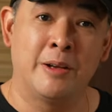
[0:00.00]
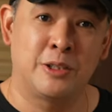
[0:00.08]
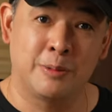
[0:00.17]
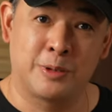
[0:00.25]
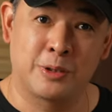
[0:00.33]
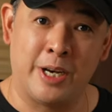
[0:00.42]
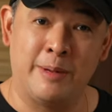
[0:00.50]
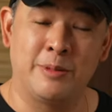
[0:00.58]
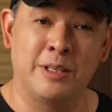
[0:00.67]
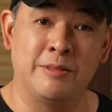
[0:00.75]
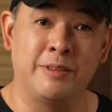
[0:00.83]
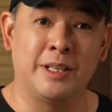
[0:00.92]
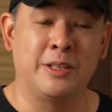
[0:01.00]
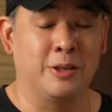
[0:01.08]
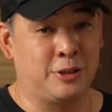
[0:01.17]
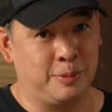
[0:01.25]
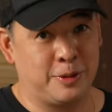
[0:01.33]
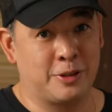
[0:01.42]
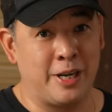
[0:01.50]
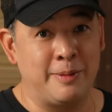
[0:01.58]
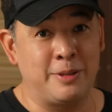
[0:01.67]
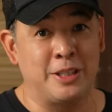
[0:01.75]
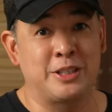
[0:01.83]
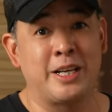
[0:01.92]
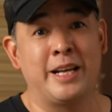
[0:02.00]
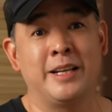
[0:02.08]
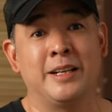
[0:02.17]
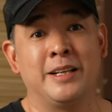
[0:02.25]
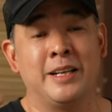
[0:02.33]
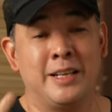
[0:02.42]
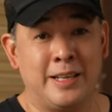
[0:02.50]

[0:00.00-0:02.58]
subscribe to the channel,